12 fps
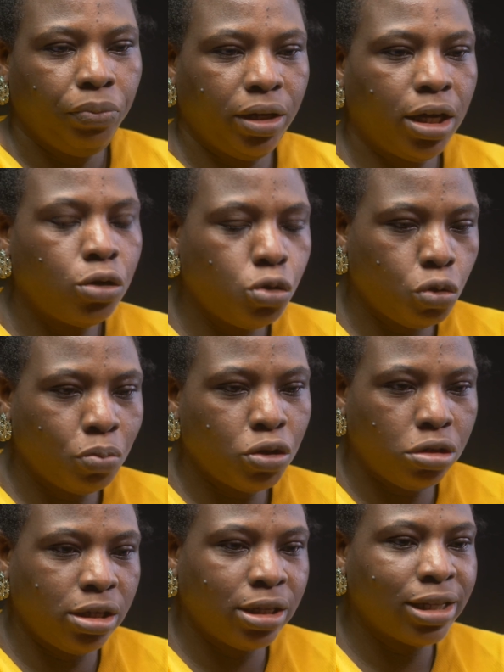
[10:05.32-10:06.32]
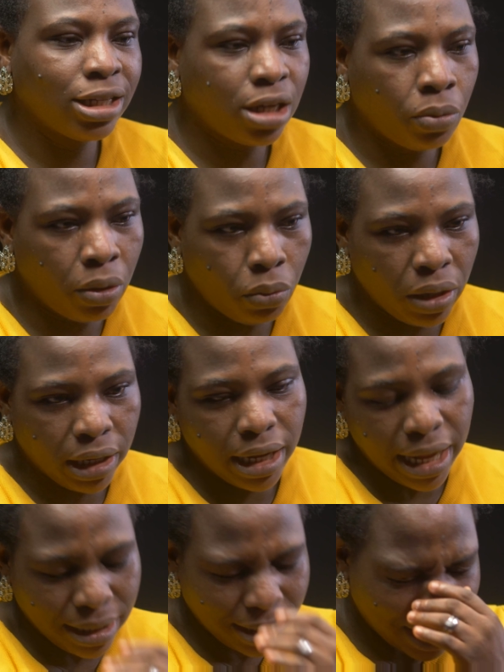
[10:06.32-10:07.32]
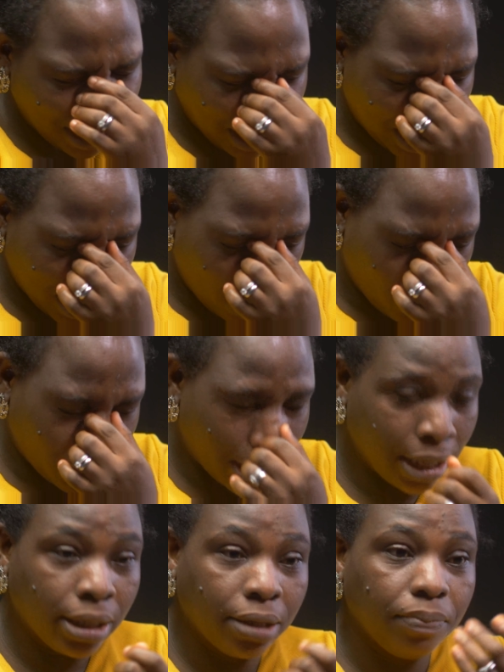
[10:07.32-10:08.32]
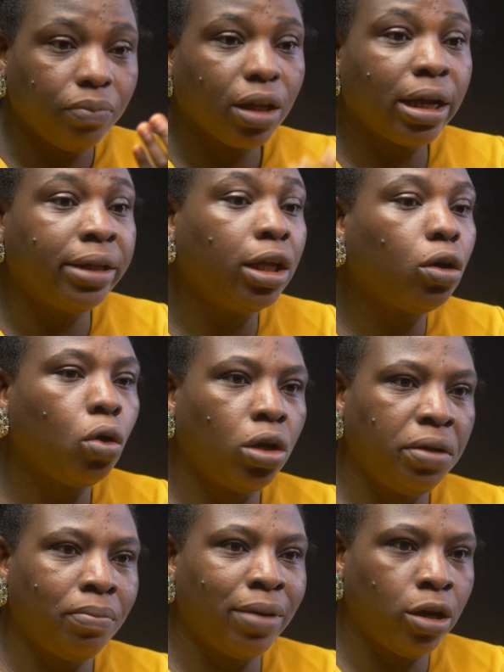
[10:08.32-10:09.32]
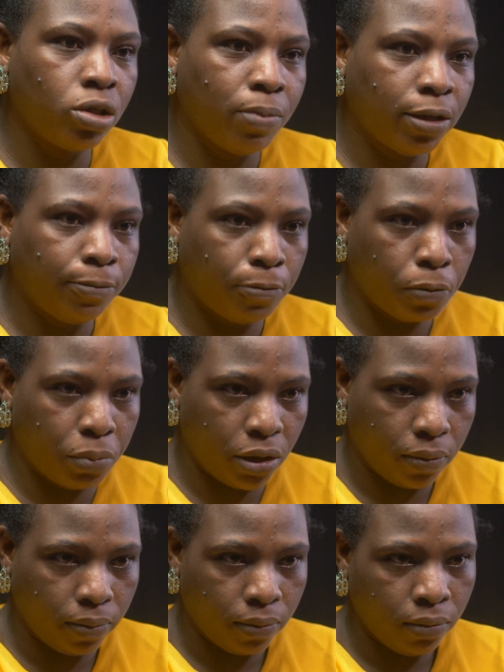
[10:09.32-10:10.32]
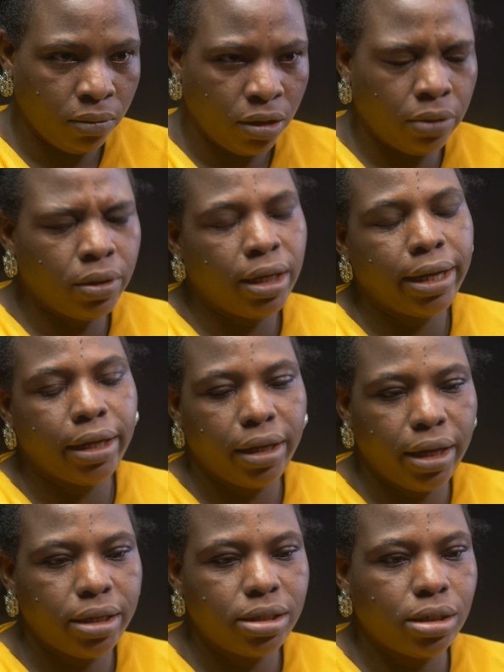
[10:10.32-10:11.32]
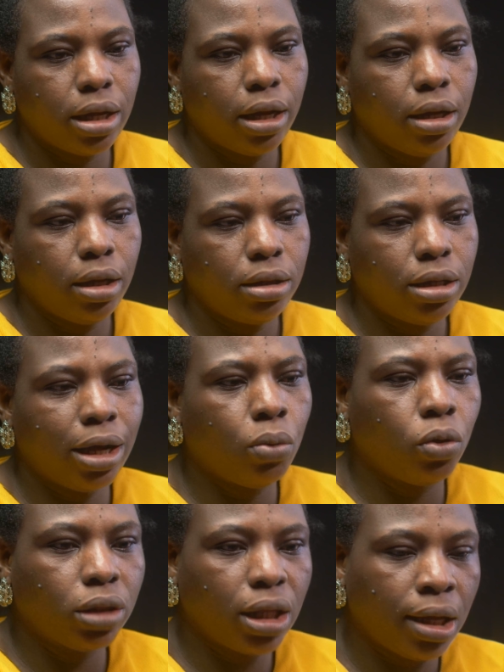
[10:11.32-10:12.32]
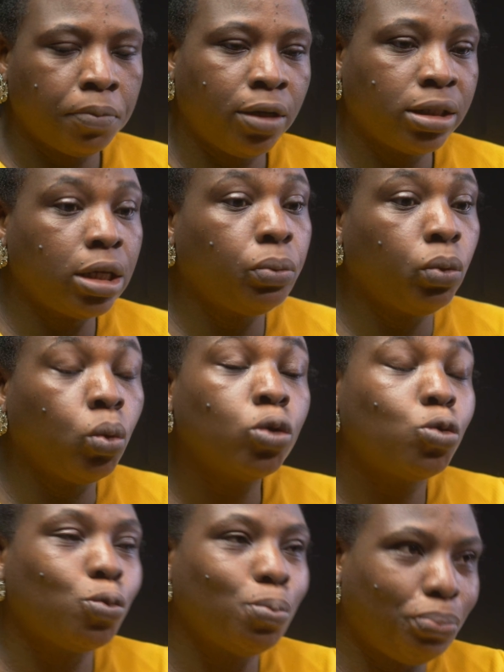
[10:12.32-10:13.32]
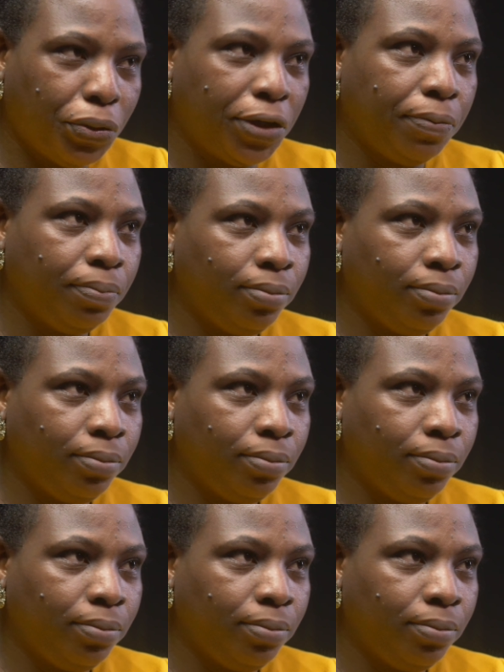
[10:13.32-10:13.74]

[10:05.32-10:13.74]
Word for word: They now took me to the theater. When we entered the theater, I was like, can they call in my husband for me? They were like, yes. That what happened? I said, we want to pray.